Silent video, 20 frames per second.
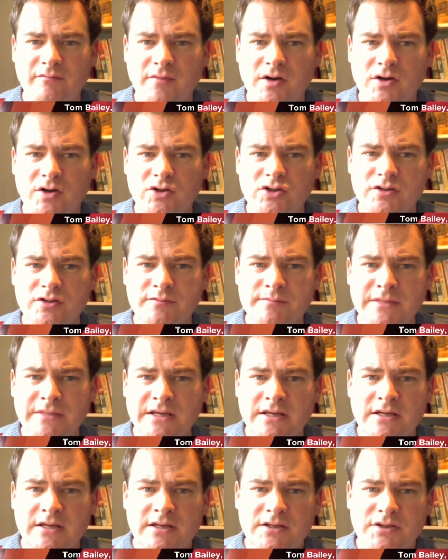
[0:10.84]
March.
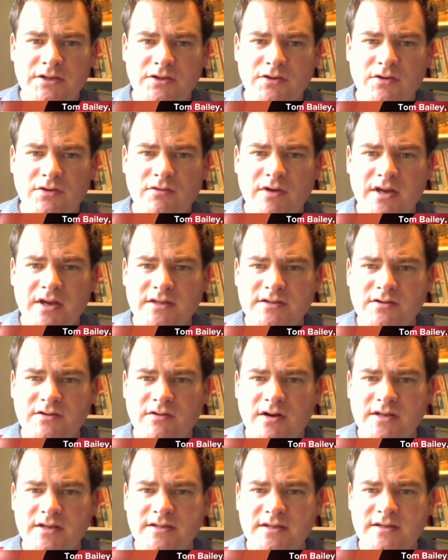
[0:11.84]
Ukraine's
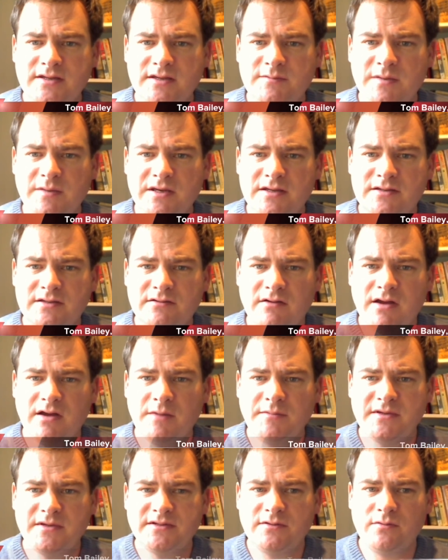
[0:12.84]
crisis has been
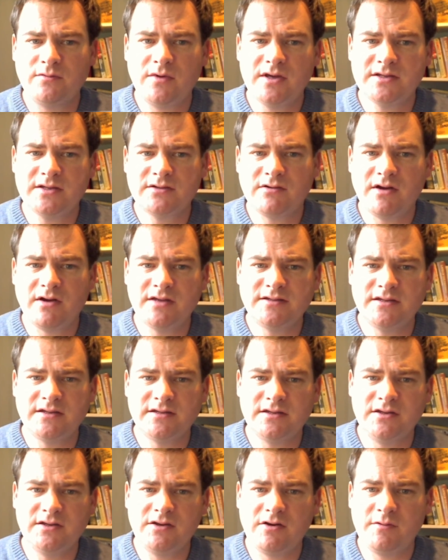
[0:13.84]
described as the worst crisis
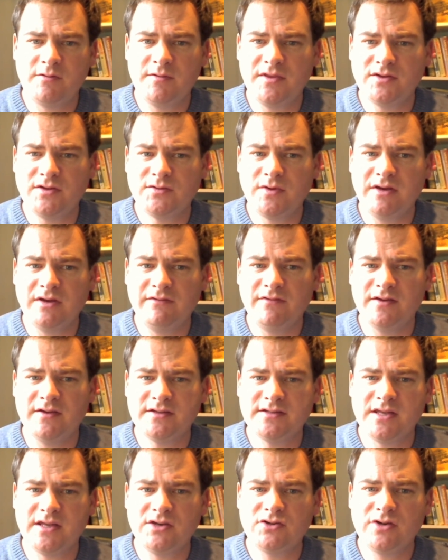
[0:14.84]
in Europe in the 21st
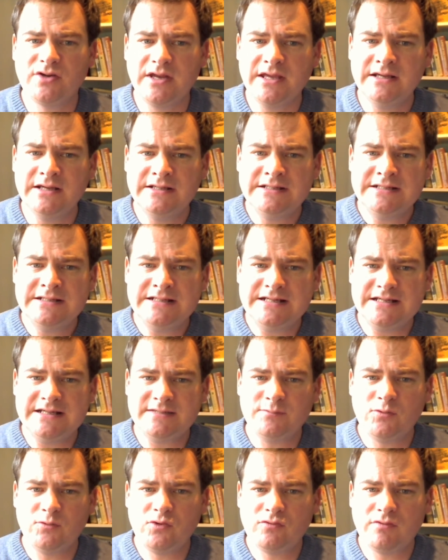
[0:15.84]
century,
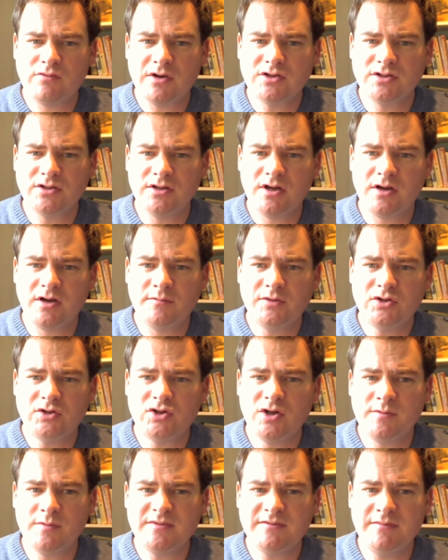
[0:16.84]
as more Russian armoured
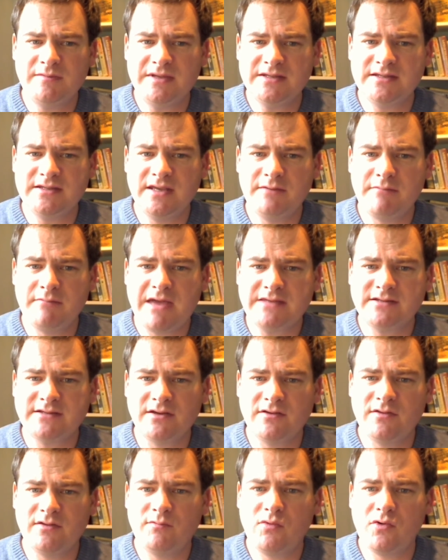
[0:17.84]
troops have been seen massing
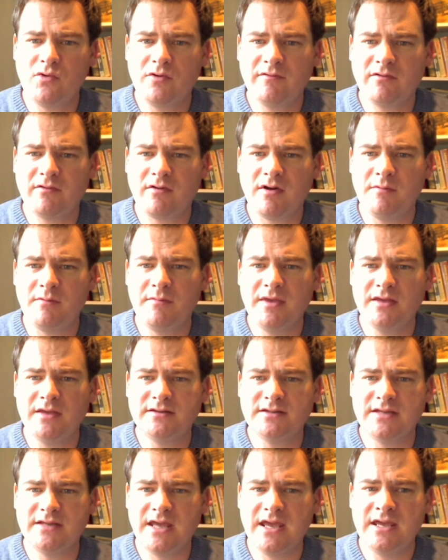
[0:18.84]
on the border of Crimea
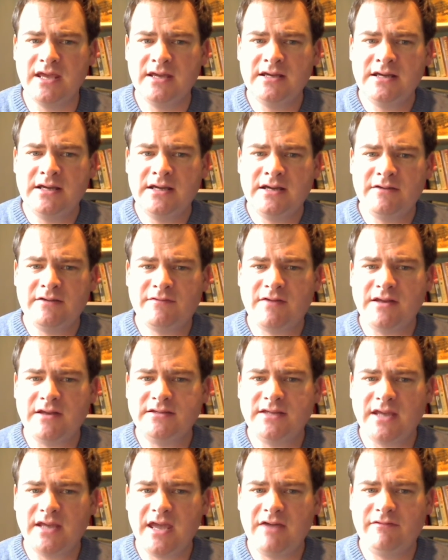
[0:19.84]
today.
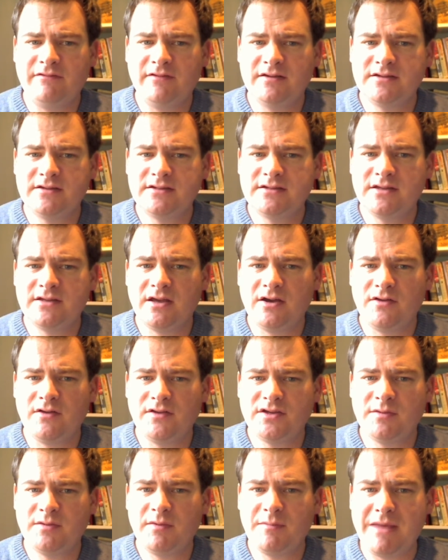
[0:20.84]
Frantic efforts on
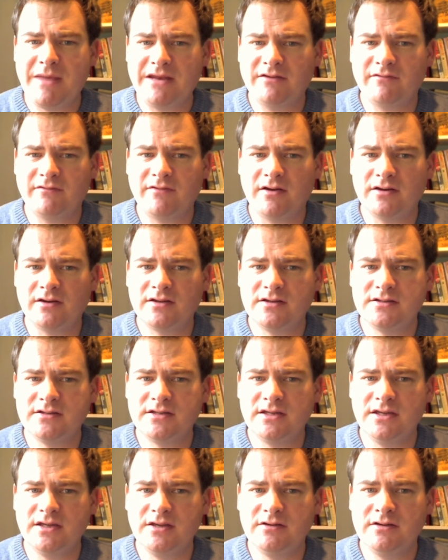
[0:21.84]
the diplomatic front
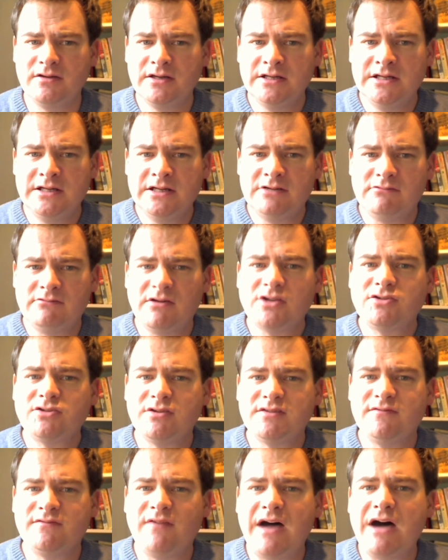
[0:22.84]
continue. Russia
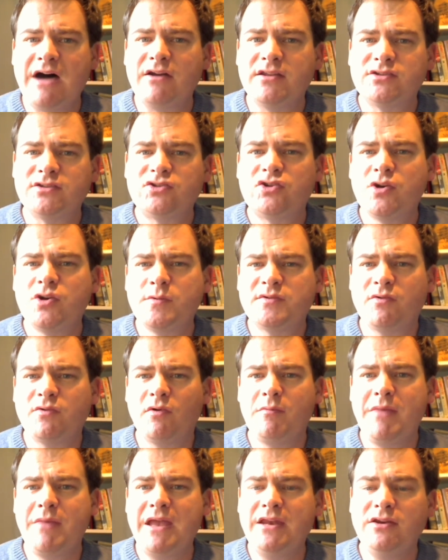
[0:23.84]
has vowed its troops
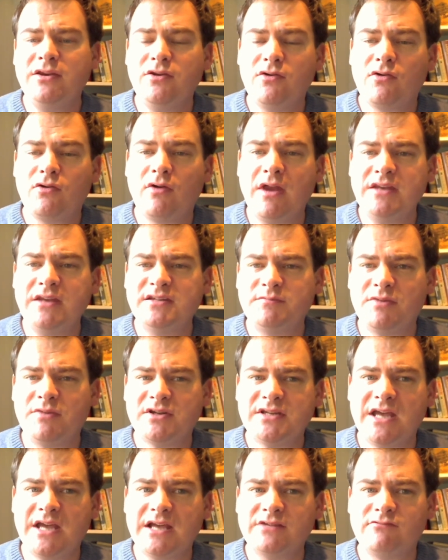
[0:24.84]
will remain in Ukraine to
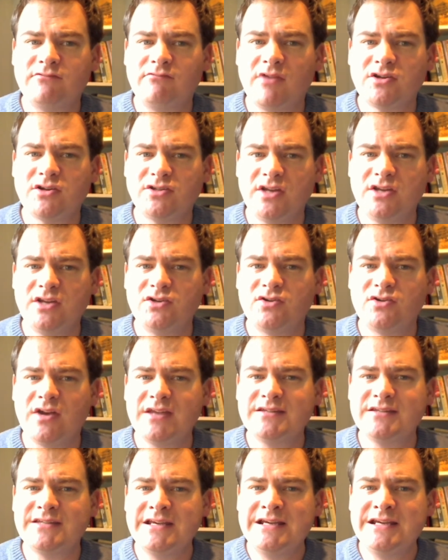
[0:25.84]
protect Russian
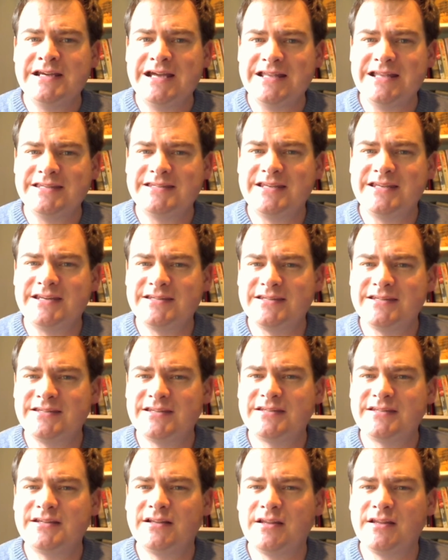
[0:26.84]
interests and citizens
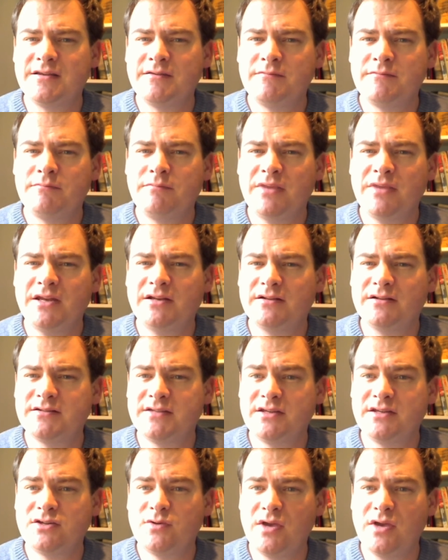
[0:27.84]
until the political
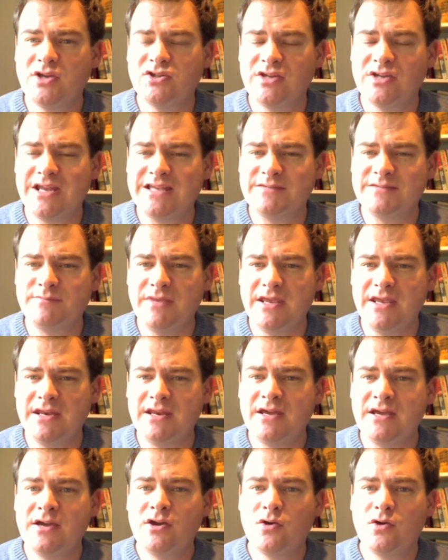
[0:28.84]
situation has
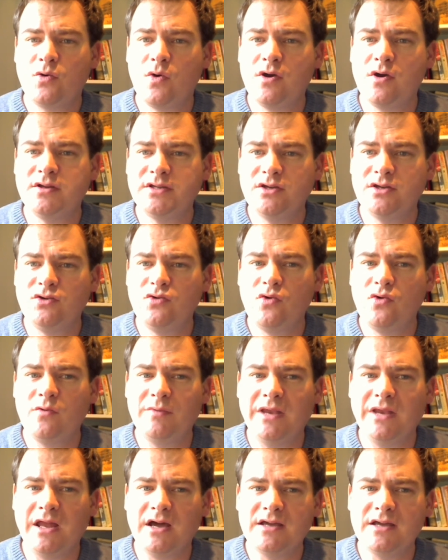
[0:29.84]
been, quote,
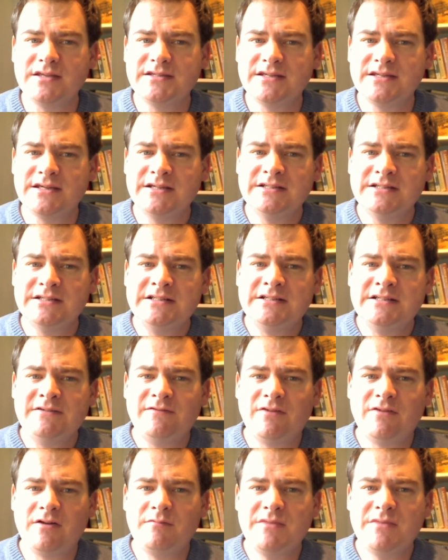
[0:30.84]
normalised.
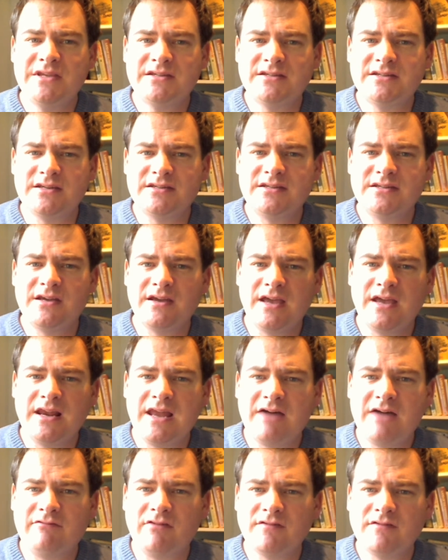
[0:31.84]
Foreign Minister Sergei
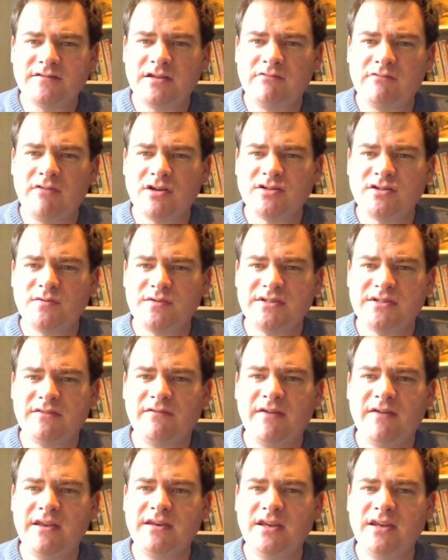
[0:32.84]
Lavrov said Russia was
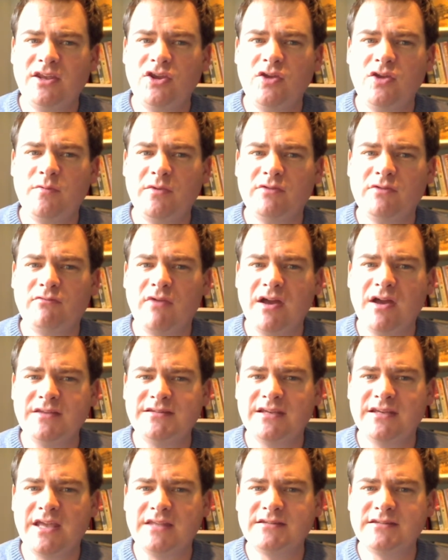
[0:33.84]
defending human
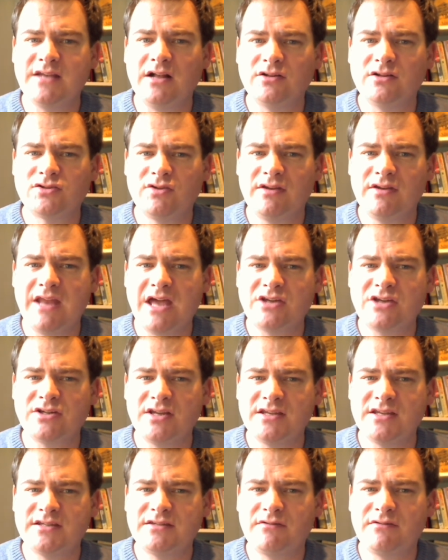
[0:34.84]
rights against
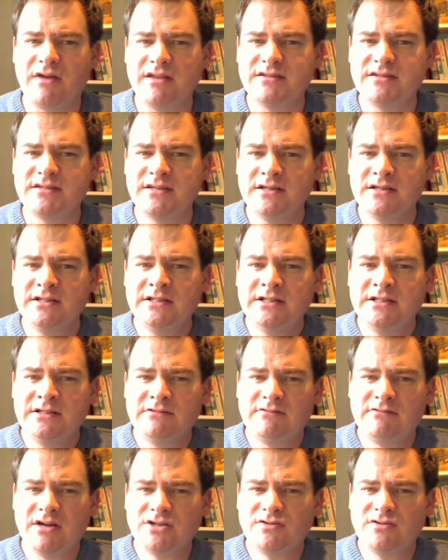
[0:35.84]
ultra-nationalist threats.
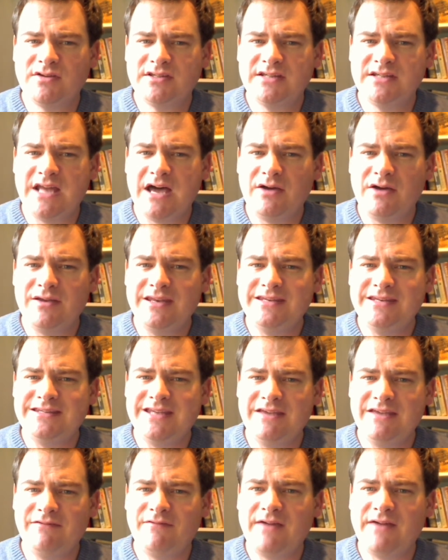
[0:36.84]
Russia is now in
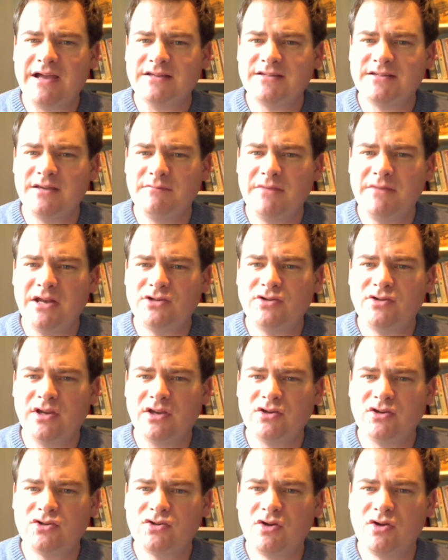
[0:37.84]
de facto military
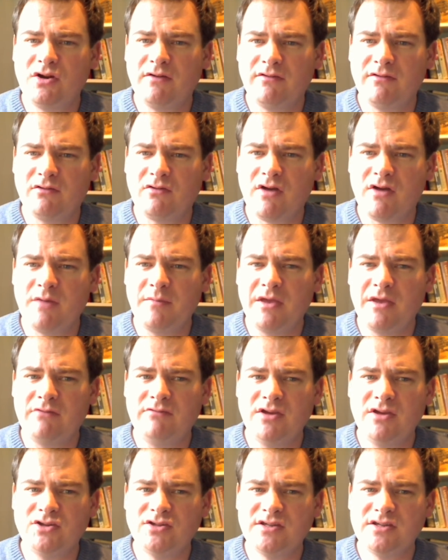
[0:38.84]
control of the Crimea
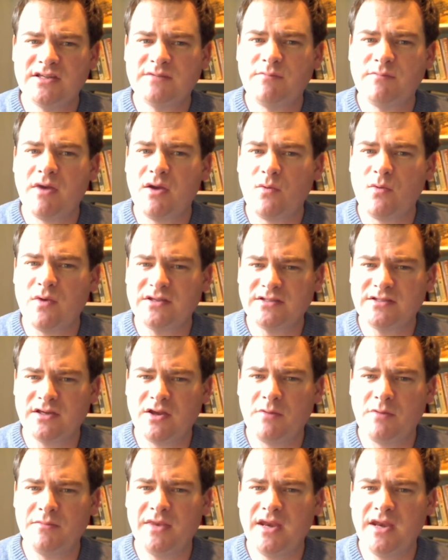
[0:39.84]
region despite Western
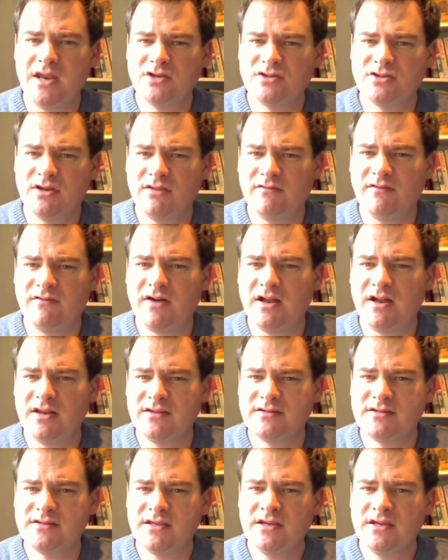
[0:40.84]
condemnation of the
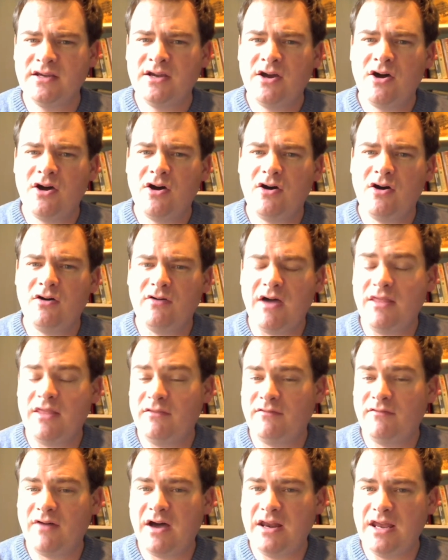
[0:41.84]
violence and
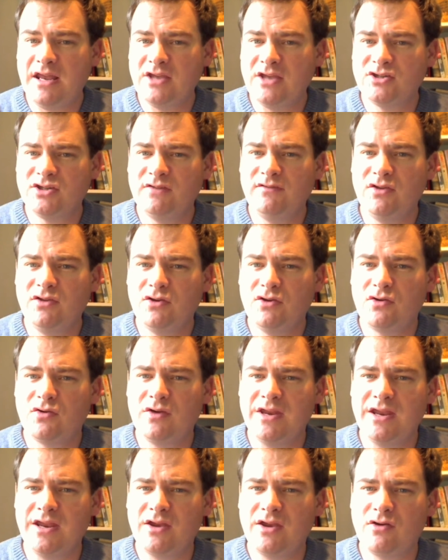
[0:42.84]
the violation of
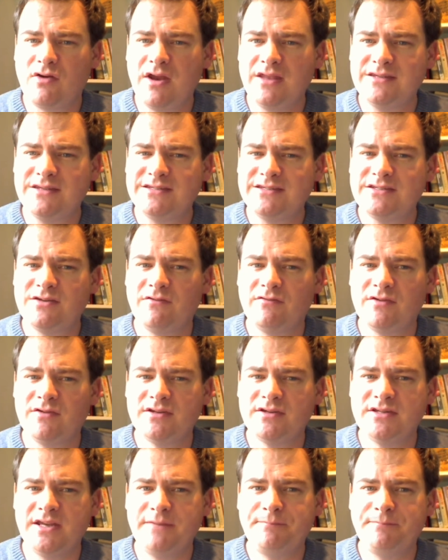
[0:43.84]
Ukraine's
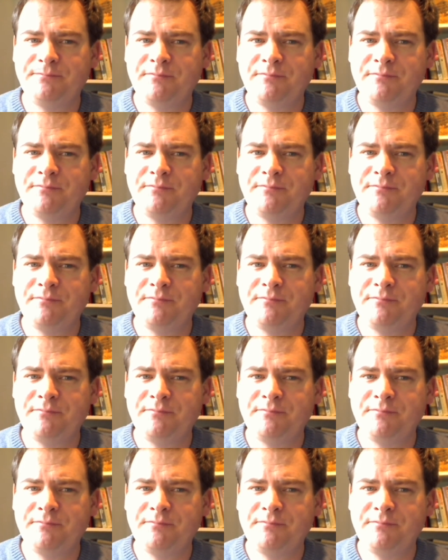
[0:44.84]
sovereignty.